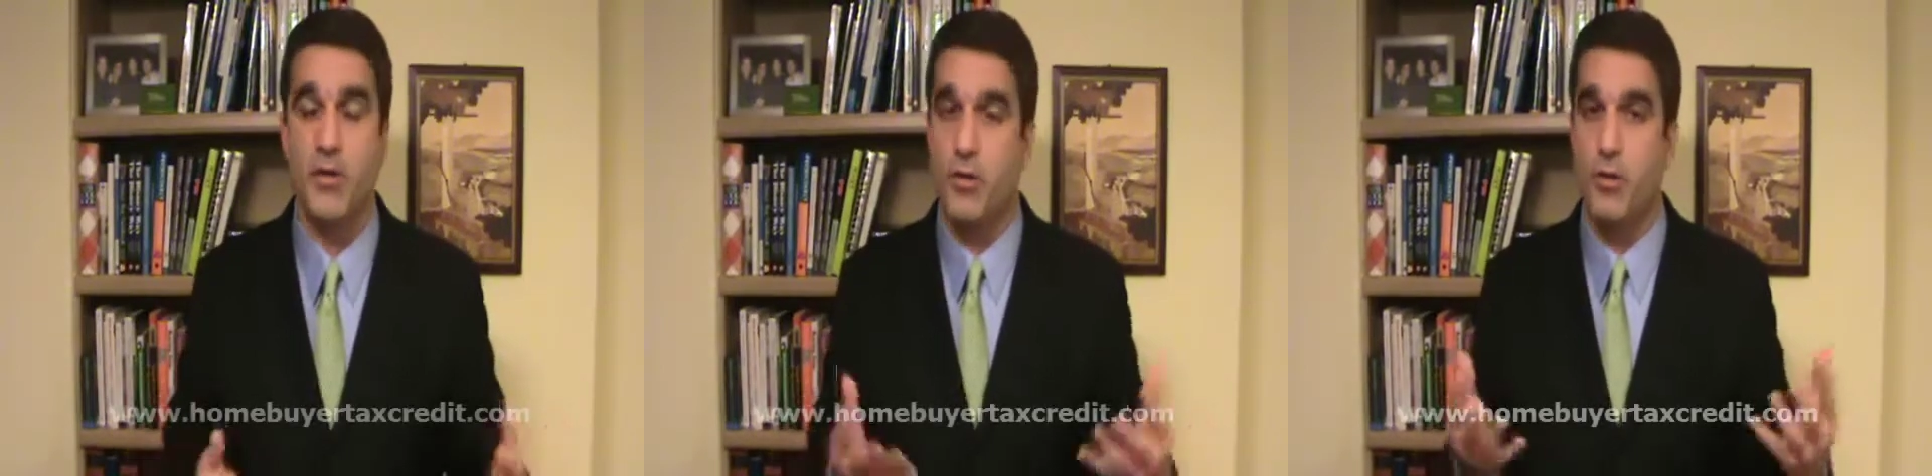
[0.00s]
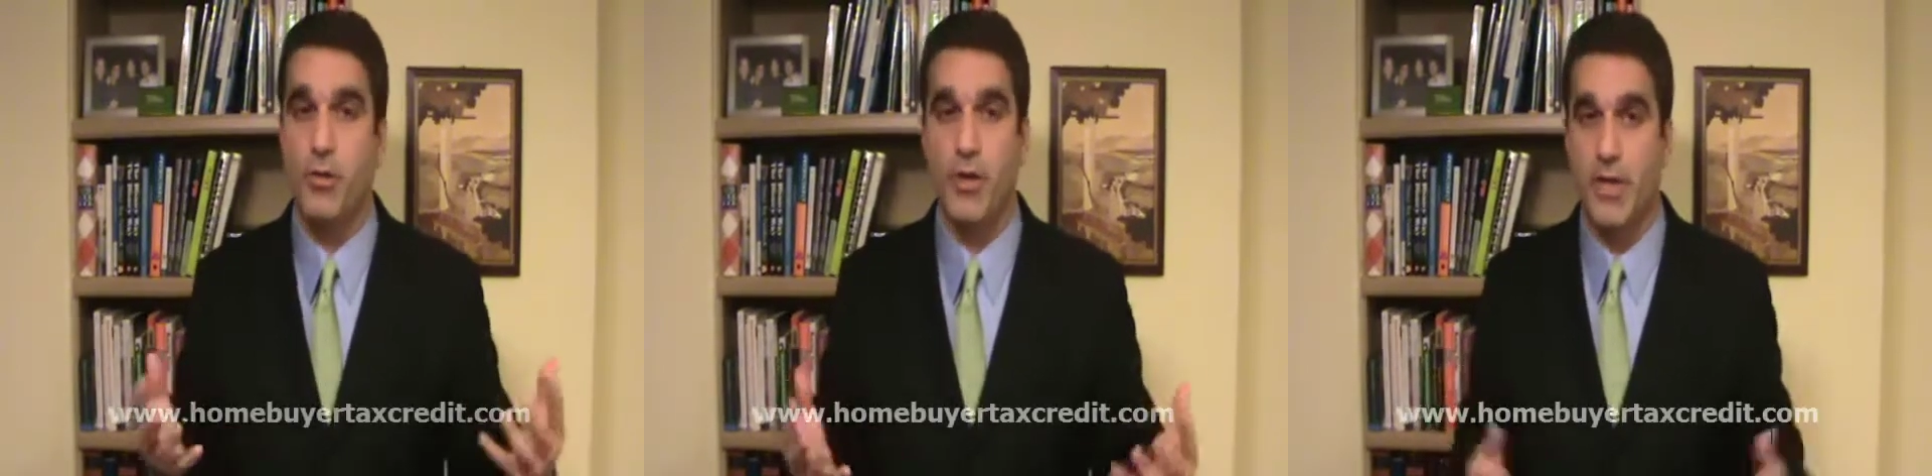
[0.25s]

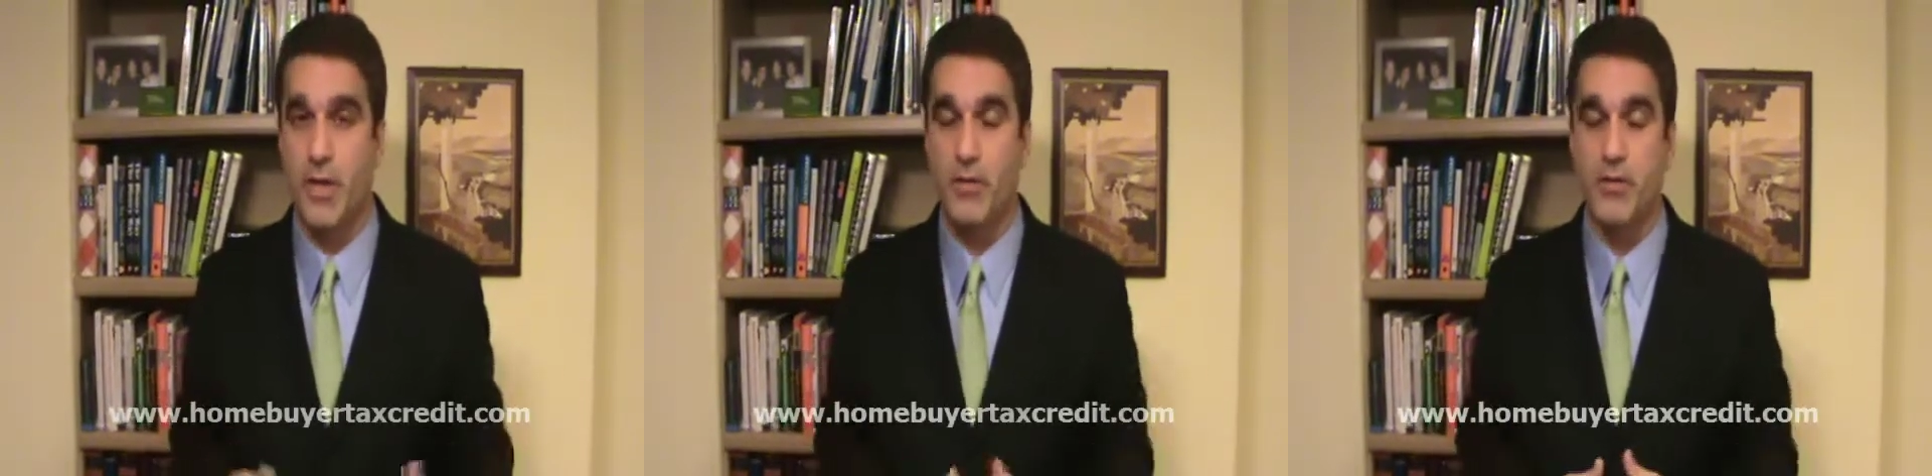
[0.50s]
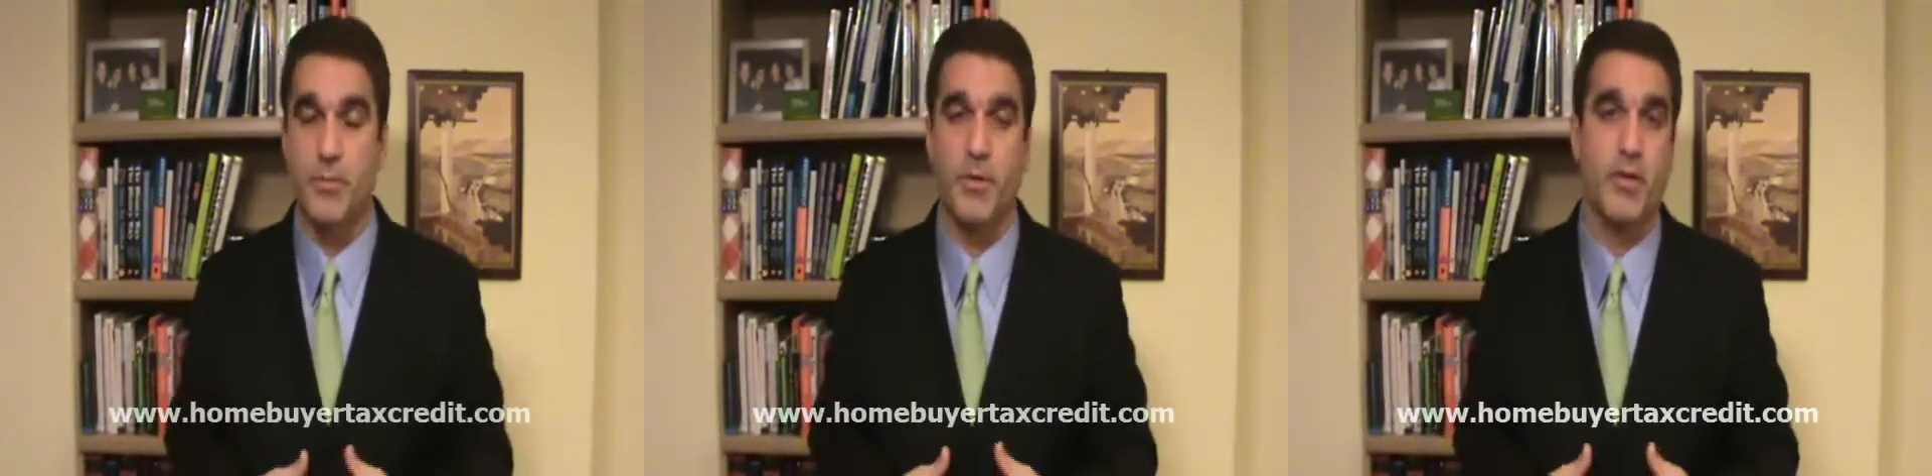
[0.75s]
including an
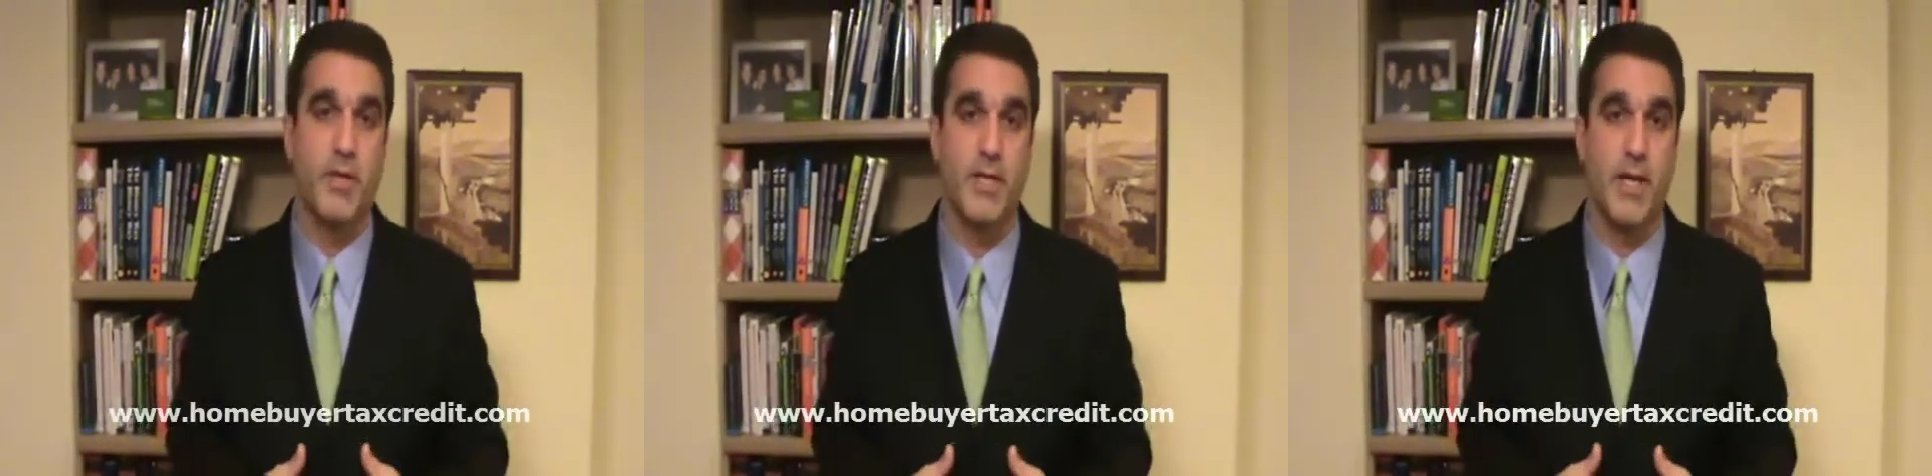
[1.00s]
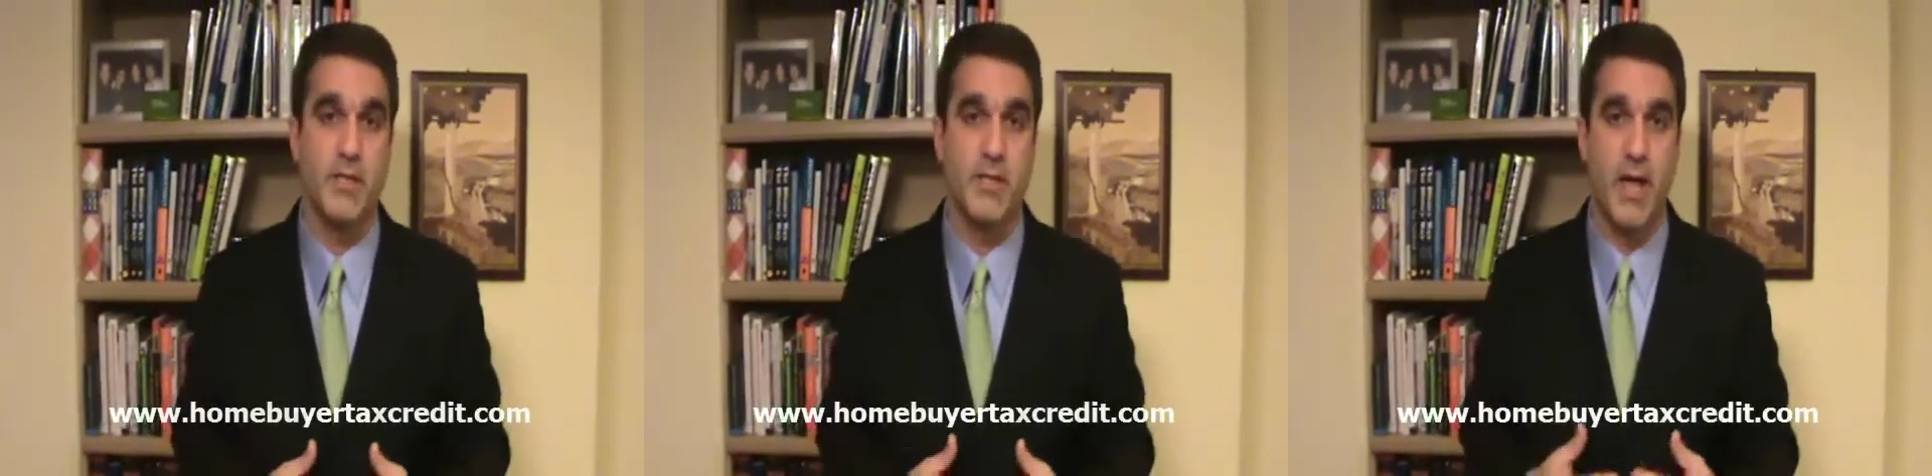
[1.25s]
eligibility
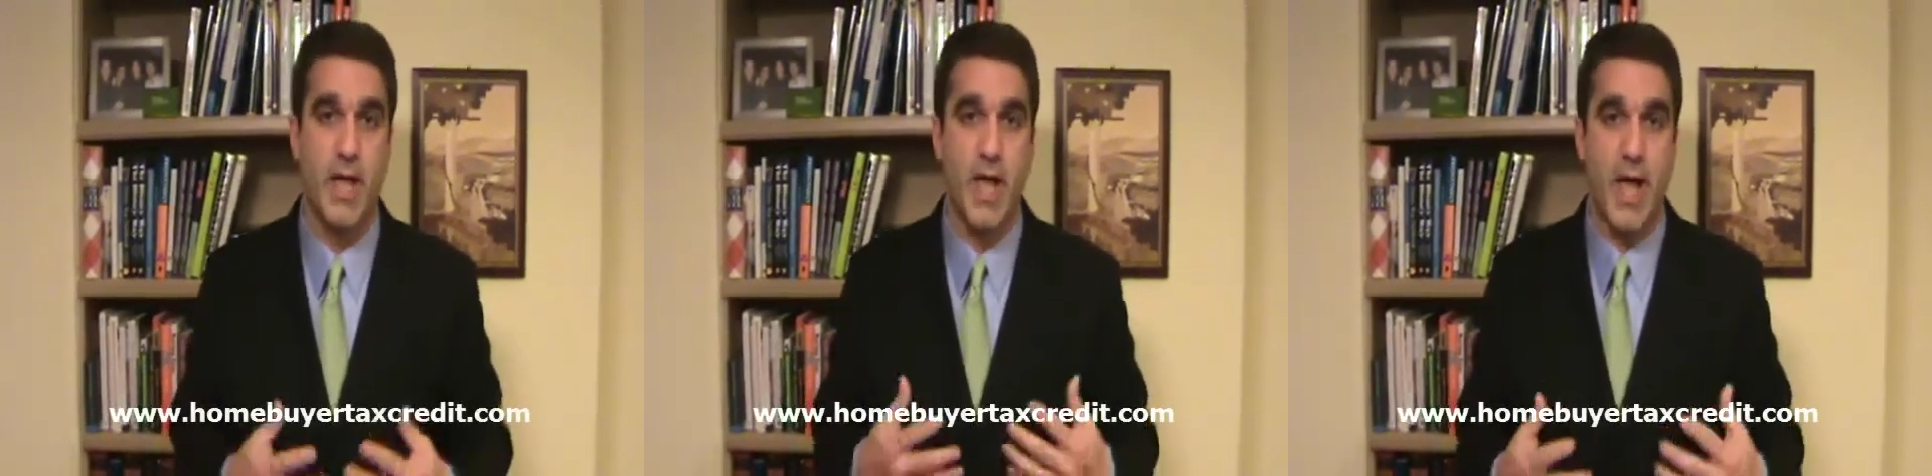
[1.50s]
test,